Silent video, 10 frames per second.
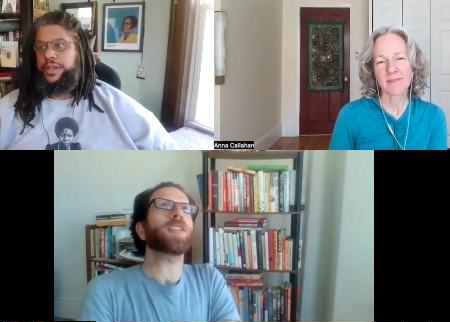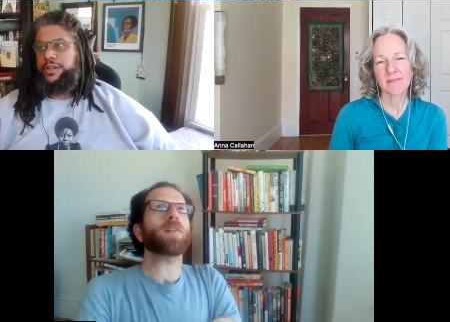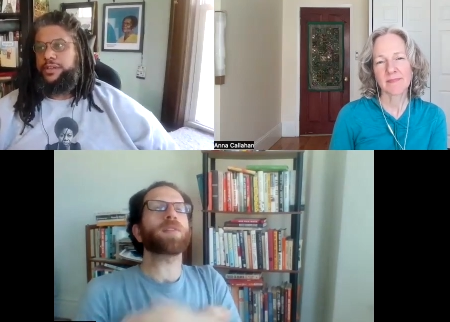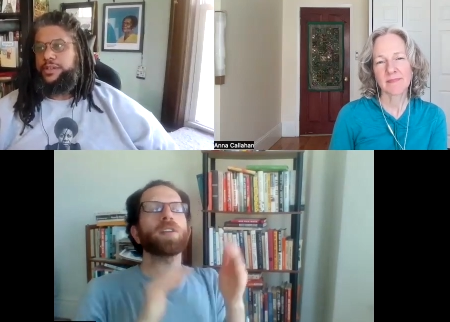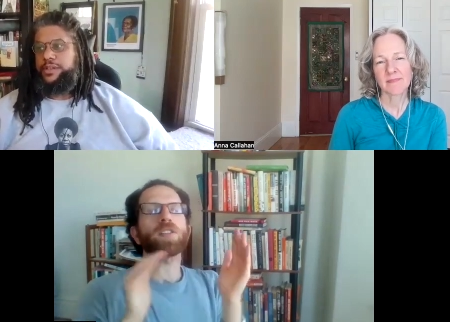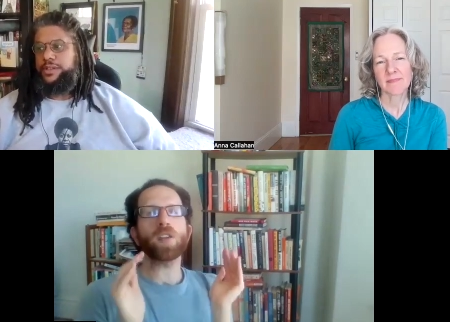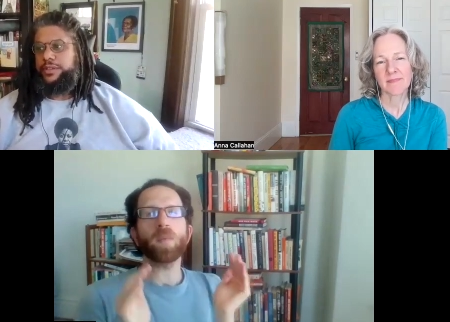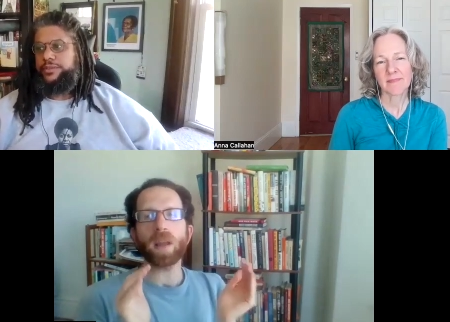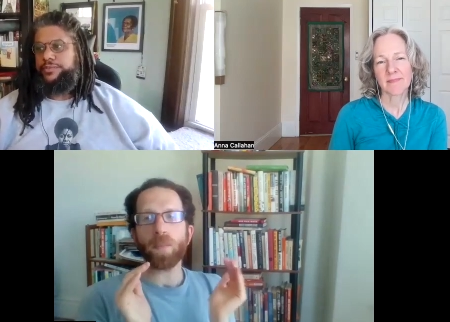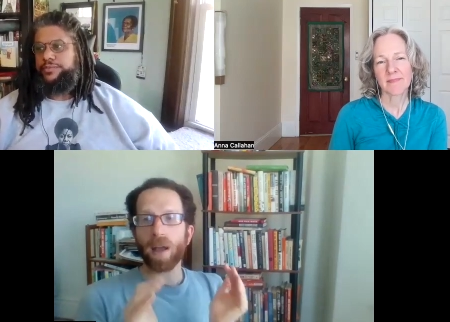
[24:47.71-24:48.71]
Speaker 1: like where there are
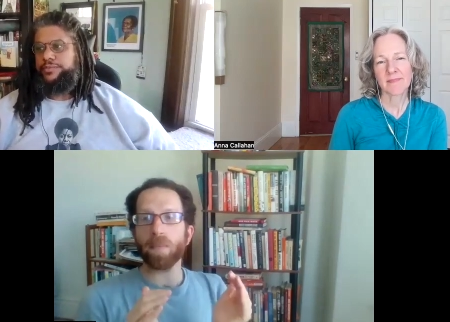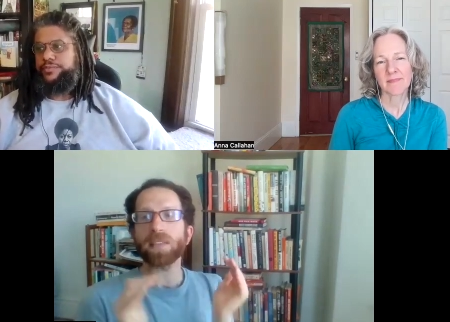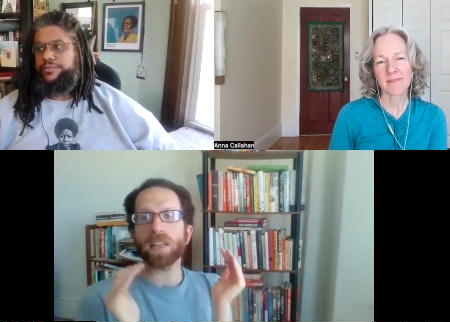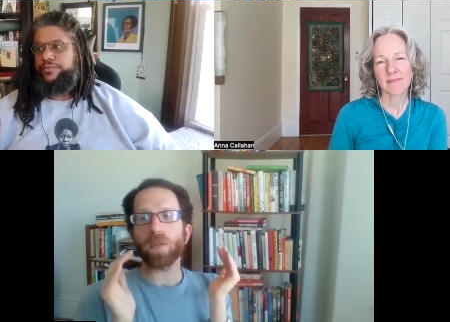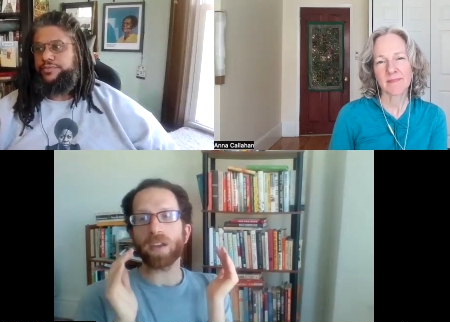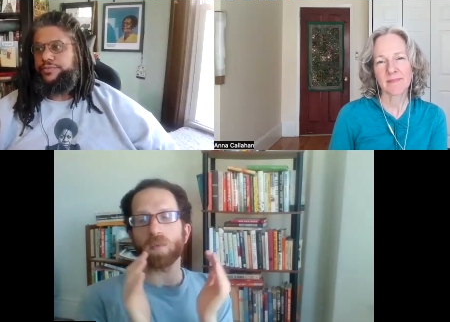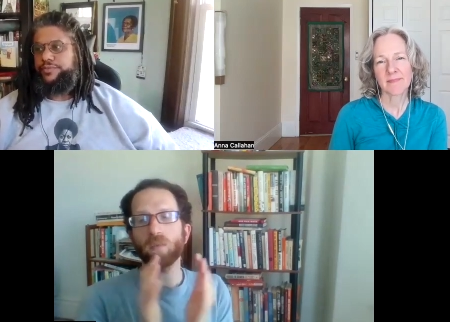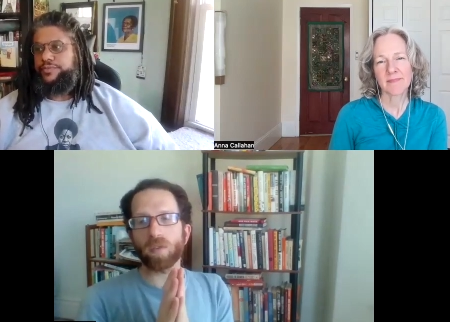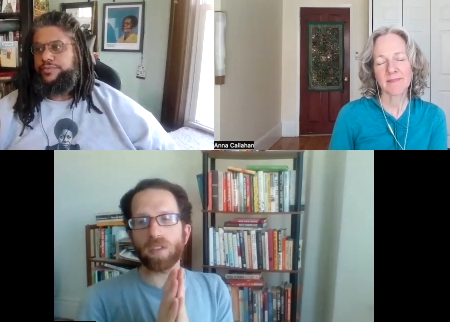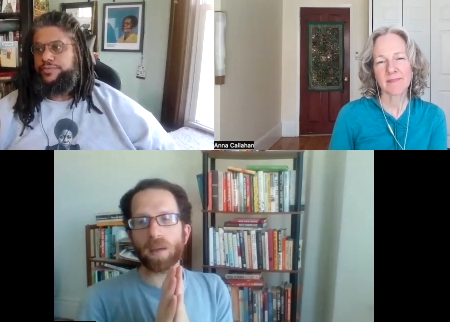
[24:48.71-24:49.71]
so many problems and if we
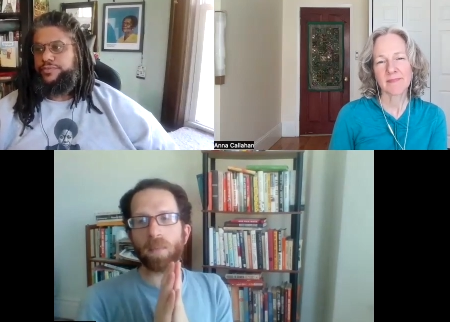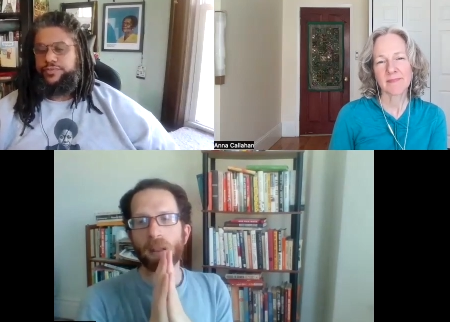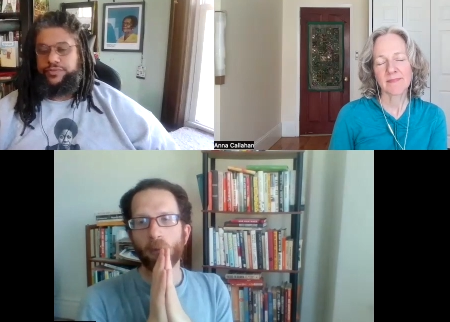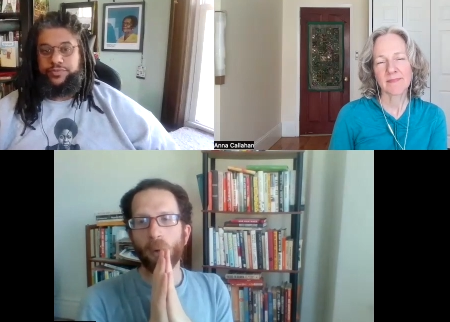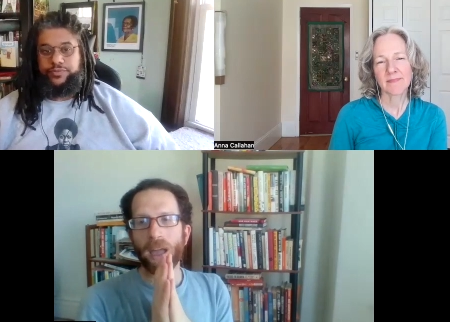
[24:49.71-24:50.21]
can move them in a